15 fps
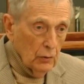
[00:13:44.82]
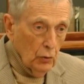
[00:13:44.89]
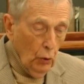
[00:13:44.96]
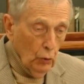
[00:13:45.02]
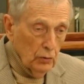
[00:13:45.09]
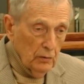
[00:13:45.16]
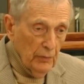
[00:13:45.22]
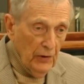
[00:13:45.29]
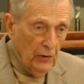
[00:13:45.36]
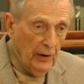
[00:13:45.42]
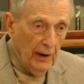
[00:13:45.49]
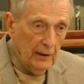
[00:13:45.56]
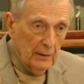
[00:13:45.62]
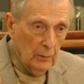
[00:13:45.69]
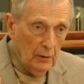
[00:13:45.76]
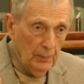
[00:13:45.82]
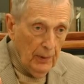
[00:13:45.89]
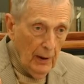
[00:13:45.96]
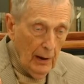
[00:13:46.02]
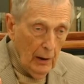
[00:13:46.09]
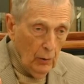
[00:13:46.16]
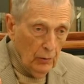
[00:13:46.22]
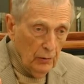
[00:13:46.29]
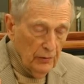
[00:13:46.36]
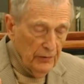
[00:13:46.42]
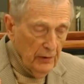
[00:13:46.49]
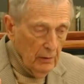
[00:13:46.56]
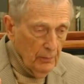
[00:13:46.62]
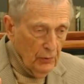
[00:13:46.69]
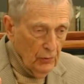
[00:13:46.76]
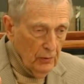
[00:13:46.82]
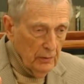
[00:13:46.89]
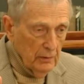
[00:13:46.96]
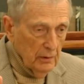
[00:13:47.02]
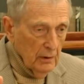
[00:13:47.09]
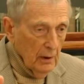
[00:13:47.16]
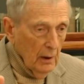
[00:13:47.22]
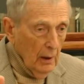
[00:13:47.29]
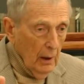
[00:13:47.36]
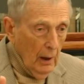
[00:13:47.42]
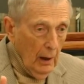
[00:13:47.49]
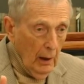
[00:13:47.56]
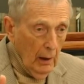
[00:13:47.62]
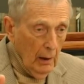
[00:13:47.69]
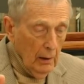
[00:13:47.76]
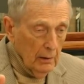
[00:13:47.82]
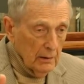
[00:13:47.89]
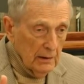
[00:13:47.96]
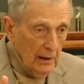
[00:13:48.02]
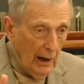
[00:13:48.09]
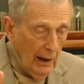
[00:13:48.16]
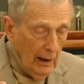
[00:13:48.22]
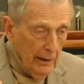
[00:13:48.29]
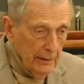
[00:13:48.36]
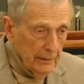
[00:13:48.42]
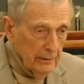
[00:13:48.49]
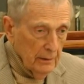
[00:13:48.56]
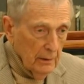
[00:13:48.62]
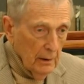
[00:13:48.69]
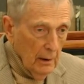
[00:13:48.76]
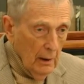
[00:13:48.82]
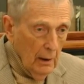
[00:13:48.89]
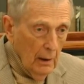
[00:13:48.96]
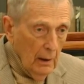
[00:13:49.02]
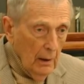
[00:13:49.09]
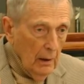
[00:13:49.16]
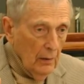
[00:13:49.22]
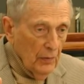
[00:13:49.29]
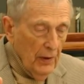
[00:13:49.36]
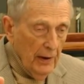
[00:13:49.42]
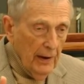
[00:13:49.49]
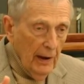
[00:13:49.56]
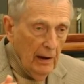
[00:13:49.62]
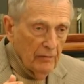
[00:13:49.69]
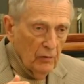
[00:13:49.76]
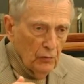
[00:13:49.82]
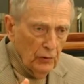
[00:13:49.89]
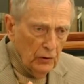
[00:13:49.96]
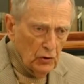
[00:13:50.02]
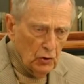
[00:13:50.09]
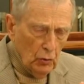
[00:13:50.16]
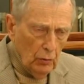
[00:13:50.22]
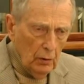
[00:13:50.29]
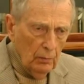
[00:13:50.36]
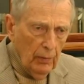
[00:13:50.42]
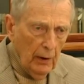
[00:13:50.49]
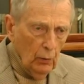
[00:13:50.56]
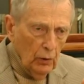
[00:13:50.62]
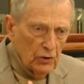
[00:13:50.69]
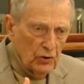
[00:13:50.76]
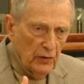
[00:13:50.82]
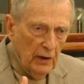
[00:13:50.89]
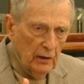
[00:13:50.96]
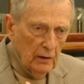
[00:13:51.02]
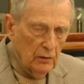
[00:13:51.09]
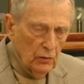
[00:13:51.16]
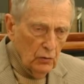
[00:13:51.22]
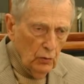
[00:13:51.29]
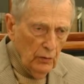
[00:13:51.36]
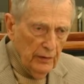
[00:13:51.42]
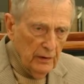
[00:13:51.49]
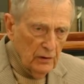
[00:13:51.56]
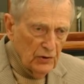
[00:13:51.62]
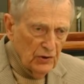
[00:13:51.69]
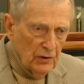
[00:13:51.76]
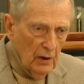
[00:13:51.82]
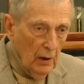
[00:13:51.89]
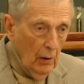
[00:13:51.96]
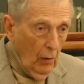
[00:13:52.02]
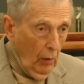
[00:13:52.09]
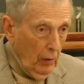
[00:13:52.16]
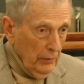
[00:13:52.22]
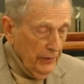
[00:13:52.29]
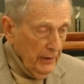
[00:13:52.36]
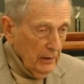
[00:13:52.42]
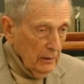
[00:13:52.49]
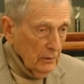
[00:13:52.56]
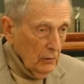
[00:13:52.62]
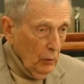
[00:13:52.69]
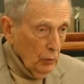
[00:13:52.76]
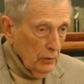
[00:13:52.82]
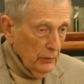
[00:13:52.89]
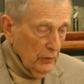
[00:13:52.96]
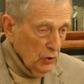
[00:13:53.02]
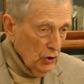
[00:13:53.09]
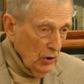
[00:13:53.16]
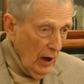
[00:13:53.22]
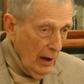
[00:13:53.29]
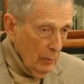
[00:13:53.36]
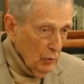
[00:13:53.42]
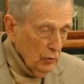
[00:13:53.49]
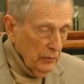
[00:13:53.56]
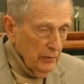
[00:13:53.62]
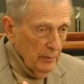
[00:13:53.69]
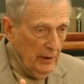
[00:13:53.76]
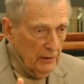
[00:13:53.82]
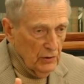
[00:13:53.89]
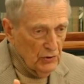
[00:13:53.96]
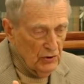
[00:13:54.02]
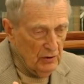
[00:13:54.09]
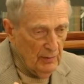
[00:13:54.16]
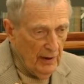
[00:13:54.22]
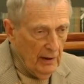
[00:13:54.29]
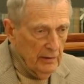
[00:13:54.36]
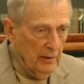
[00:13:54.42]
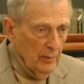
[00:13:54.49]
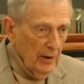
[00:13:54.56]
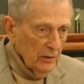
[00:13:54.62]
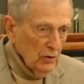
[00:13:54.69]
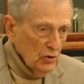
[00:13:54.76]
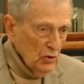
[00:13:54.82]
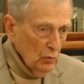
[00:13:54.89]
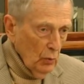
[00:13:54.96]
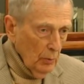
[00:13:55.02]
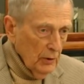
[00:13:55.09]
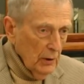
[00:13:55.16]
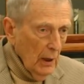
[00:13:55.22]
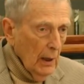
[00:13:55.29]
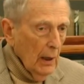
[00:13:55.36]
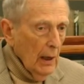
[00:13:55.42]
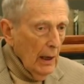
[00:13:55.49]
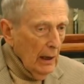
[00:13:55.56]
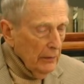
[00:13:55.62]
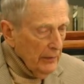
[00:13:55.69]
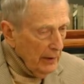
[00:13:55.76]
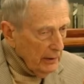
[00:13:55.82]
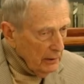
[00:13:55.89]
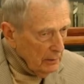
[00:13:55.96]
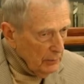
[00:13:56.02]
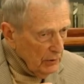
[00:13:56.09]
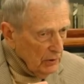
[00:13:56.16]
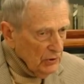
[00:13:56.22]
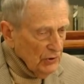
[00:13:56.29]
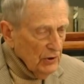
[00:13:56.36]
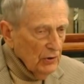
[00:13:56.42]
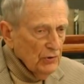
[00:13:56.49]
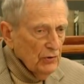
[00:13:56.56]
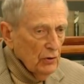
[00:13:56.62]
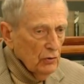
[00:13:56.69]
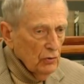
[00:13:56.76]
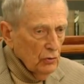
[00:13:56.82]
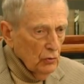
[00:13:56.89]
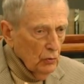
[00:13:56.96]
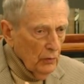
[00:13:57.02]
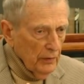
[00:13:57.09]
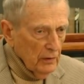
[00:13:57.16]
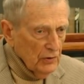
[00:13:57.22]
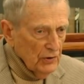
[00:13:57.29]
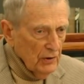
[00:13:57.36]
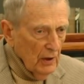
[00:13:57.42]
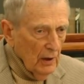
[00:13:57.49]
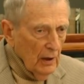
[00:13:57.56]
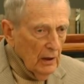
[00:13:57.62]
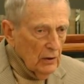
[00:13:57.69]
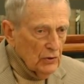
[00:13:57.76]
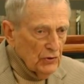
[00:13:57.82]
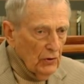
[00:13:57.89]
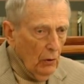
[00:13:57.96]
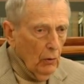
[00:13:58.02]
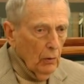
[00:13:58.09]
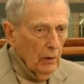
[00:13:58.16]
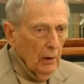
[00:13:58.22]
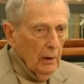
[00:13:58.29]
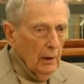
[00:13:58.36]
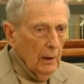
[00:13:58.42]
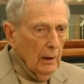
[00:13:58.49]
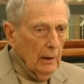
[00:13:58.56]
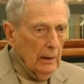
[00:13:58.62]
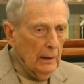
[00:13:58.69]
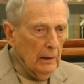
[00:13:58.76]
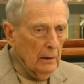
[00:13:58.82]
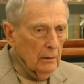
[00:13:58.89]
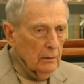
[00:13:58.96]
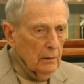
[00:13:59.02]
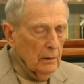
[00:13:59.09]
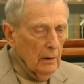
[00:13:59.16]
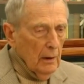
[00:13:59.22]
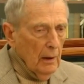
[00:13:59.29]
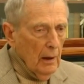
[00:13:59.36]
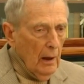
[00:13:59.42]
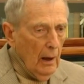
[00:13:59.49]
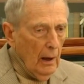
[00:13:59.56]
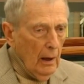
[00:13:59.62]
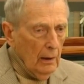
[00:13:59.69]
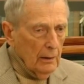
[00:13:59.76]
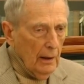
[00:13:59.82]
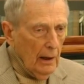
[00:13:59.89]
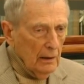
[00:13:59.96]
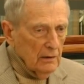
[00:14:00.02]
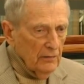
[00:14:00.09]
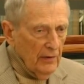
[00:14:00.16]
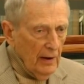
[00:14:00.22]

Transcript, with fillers: totem, their animal power, their bird uh, guide. They have a ritual by which they can do this. Or they can go to the shaman or the medicine man, the medicine woman, and they can be assisted to do this. So, in a lot of